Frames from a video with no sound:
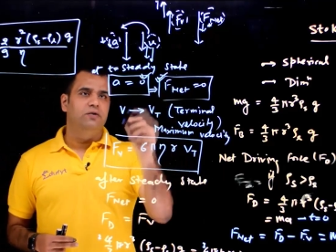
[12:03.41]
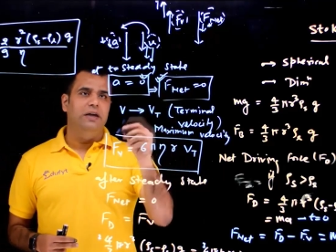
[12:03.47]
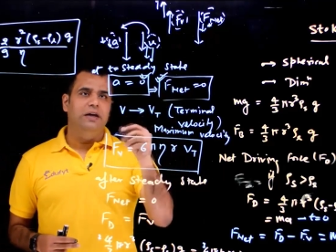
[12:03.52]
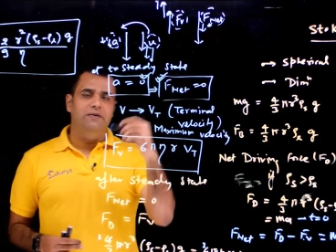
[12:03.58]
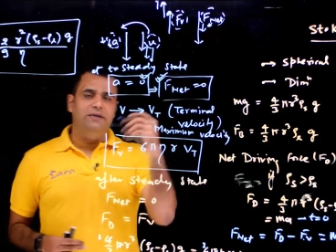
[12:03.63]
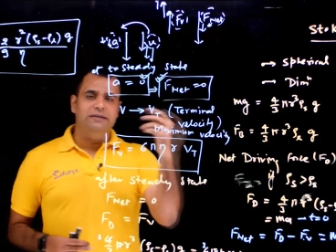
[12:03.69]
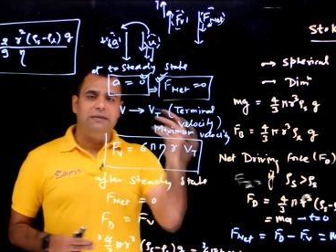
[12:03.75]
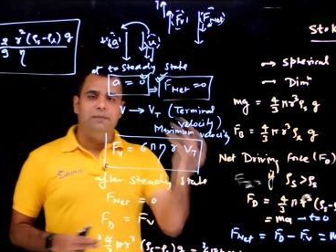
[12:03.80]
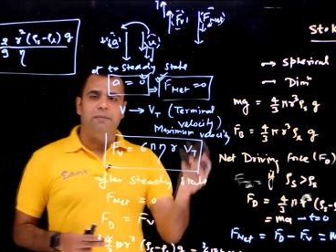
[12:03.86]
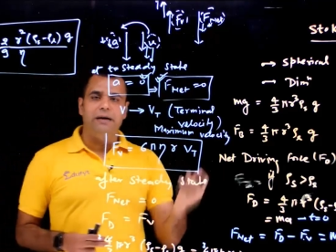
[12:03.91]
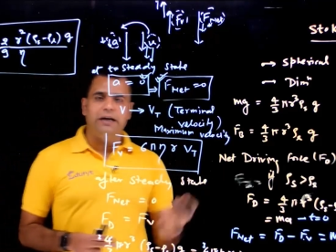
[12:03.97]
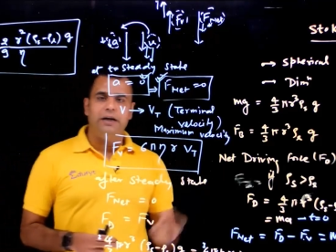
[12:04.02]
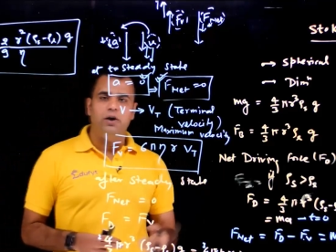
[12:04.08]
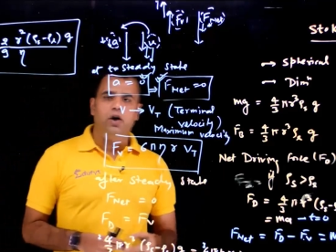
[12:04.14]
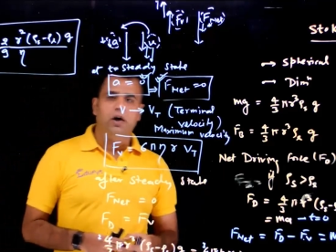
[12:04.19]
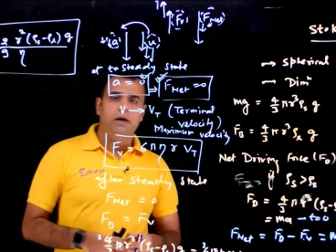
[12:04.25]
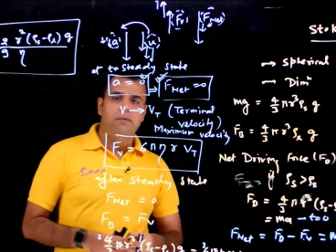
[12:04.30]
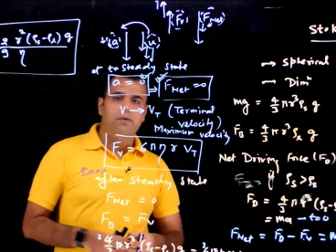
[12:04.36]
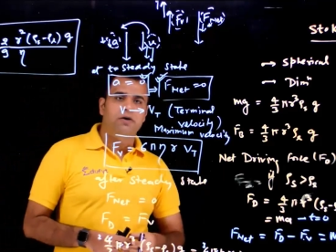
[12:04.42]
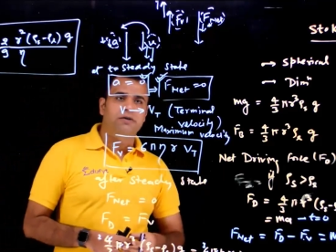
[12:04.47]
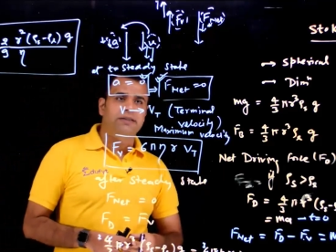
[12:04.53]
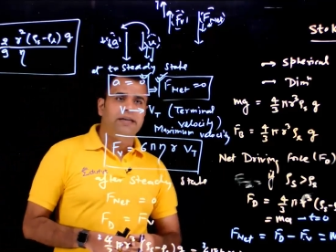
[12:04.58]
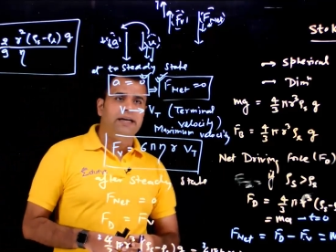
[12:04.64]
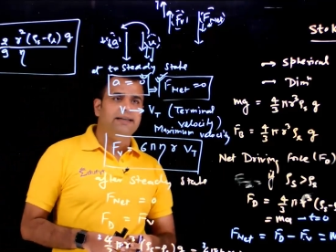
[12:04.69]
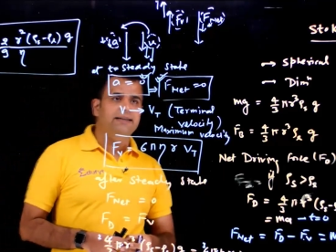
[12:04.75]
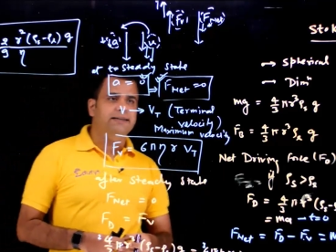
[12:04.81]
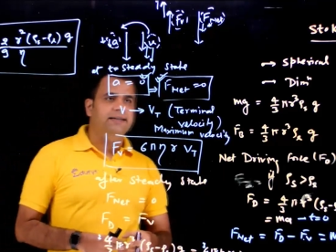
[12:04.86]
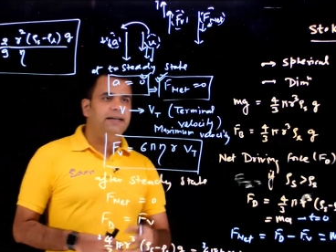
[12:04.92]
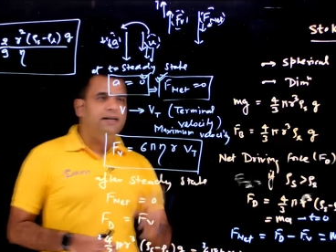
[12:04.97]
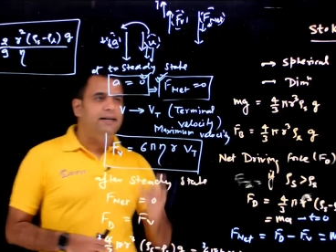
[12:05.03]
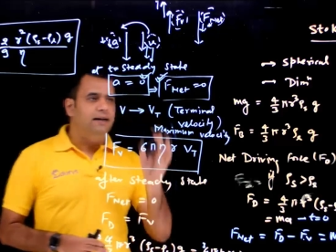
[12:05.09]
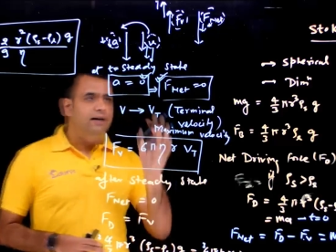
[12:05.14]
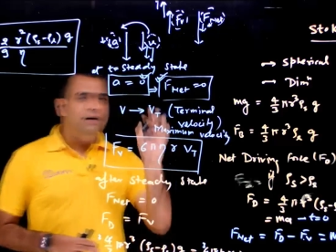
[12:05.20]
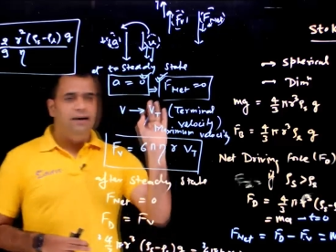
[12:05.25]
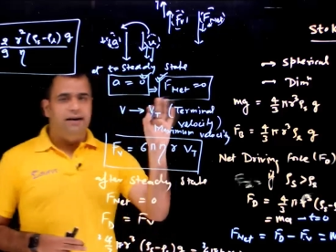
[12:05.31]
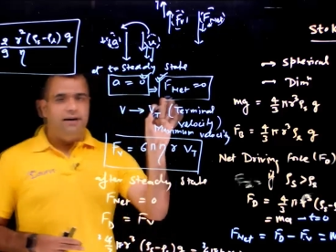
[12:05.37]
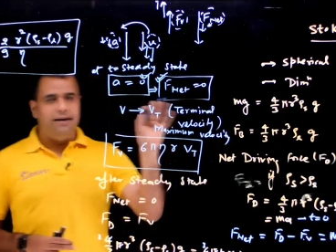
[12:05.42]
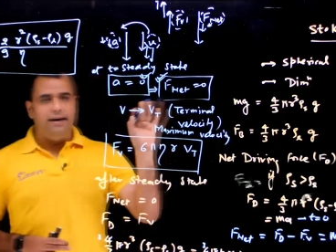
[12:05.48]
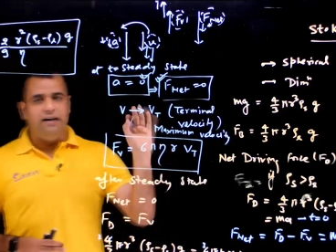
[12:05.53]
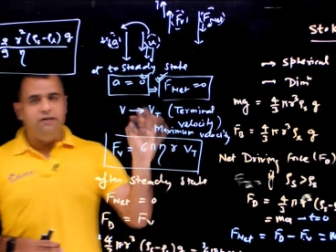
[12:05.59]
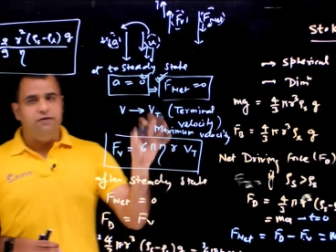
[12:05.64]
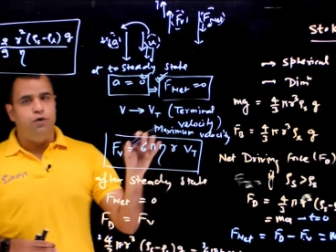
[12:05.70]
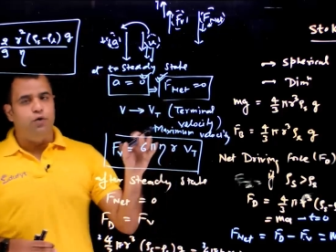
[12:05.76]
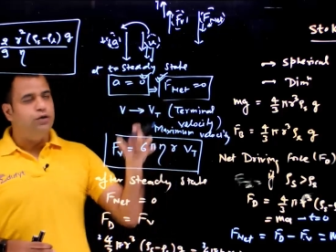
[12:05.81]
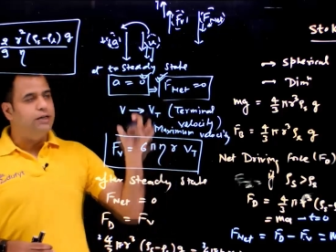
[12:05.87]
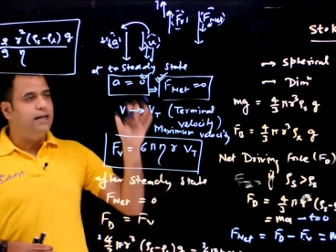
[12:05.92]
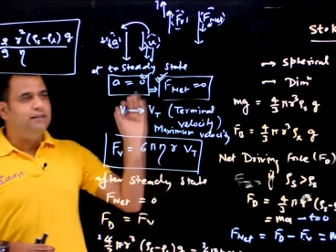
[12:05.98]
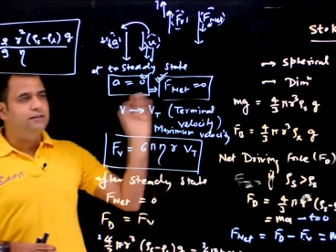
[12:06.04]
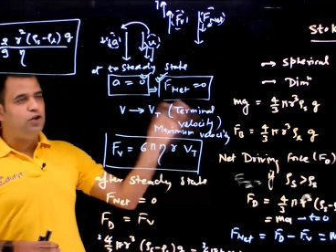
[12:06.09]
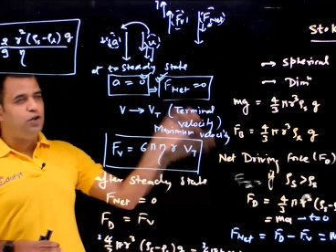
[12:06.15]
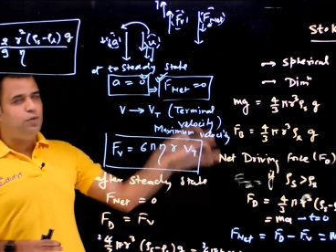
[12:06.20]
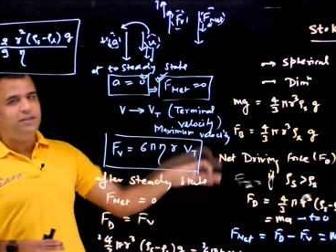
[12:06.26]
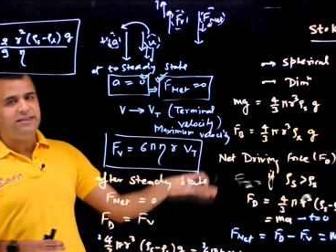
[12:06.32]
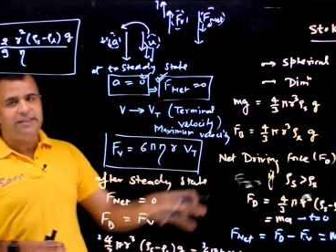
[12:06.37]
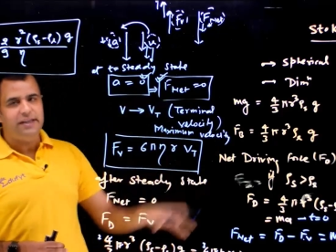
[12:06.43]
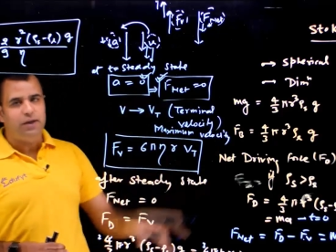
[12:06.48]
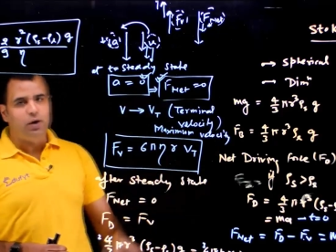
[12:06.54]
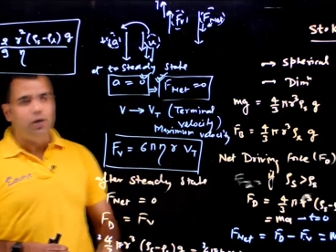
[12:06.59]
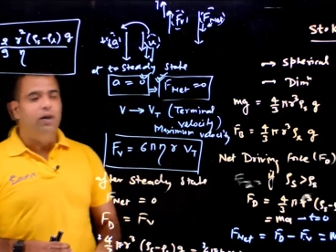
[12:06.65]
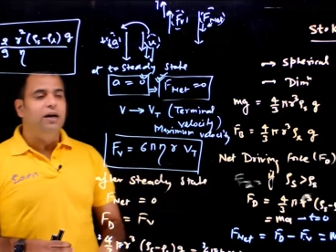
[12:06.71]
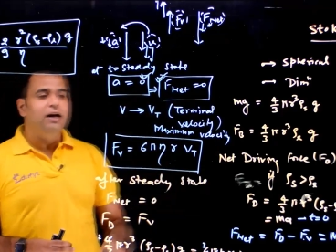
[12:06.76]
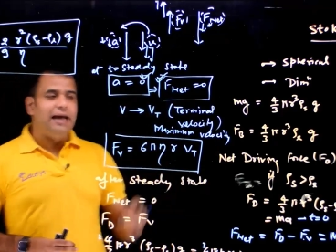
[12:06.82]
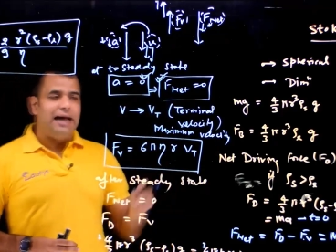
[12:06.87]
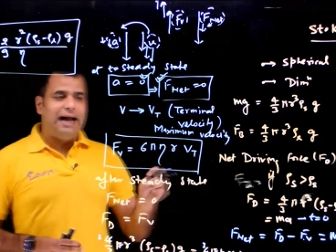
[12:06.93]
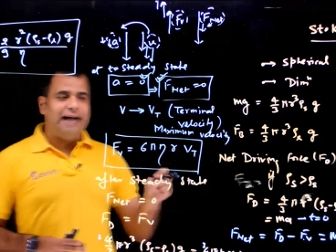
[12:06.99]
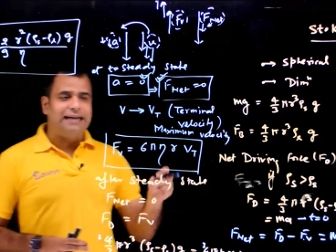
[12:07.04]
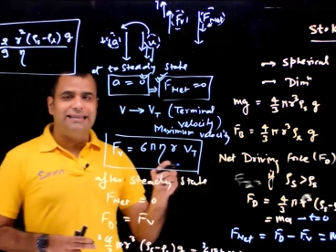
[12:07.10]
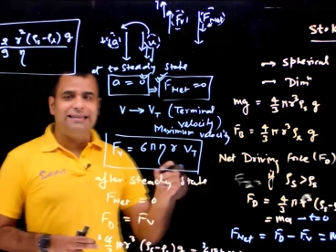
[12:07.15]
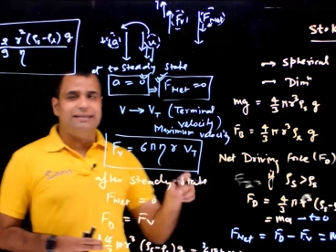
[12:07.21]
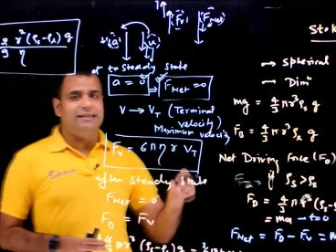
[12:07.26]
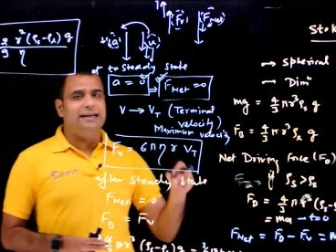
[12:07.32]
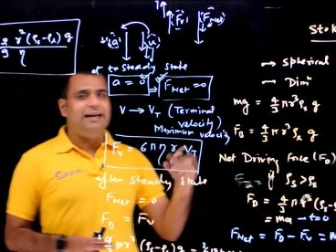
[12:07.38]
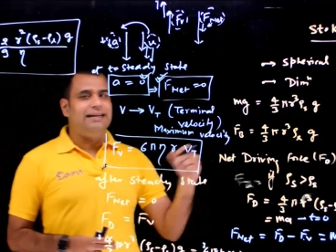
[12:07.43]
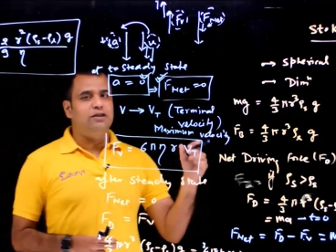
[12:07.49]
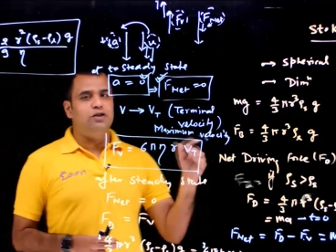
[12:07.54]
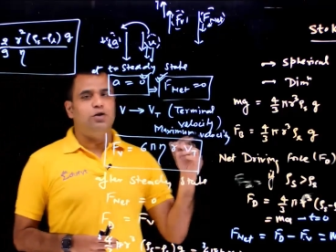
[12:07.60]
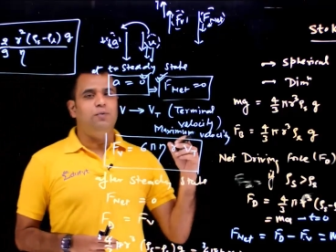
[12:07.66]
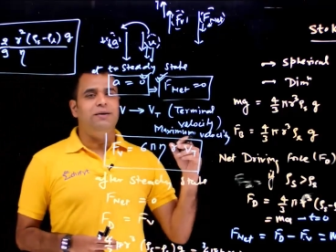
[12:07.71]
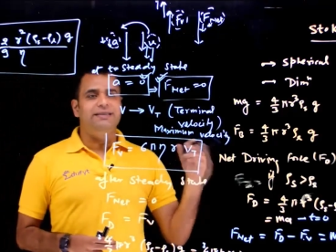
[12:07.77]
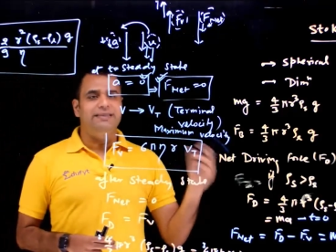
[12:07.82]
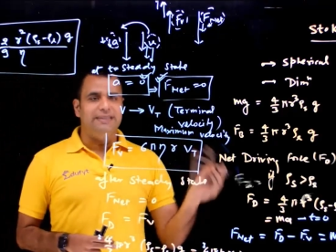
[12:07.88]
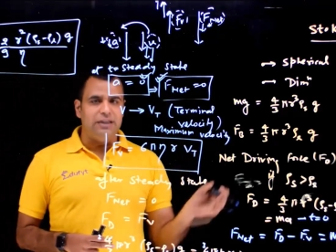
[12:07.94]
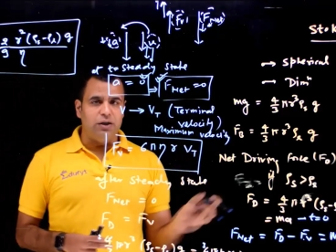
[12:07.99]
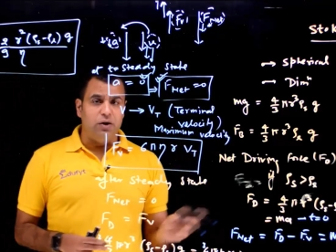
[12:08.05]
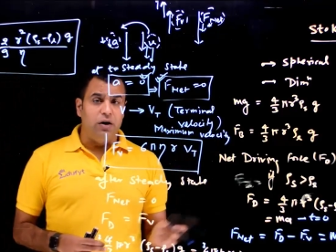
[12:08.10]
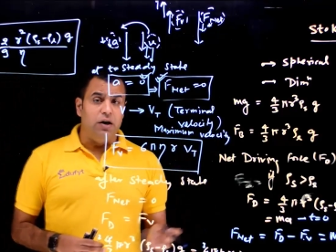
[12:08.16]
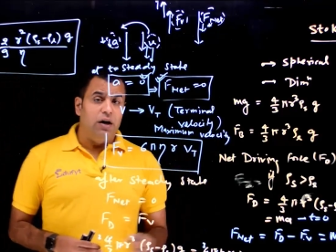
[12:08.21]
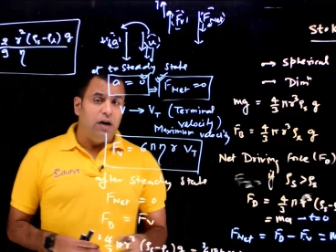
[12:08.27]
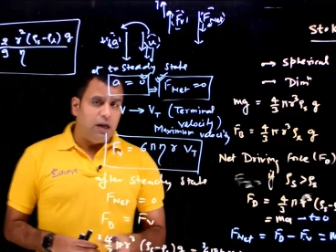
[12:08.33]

Whenever somebody talk about steady state, net force has to be 0, acceleration has to be 0.